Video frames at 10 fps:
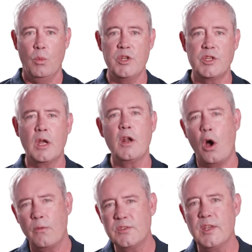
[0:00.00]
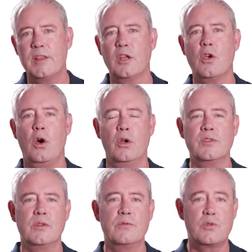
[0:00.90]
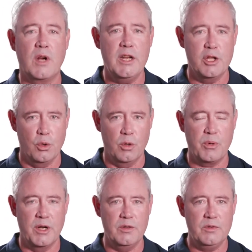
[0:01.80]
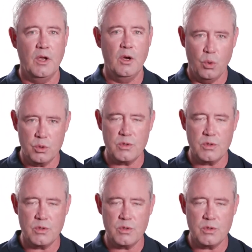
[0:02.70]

which can offset the cost of training your apprentice or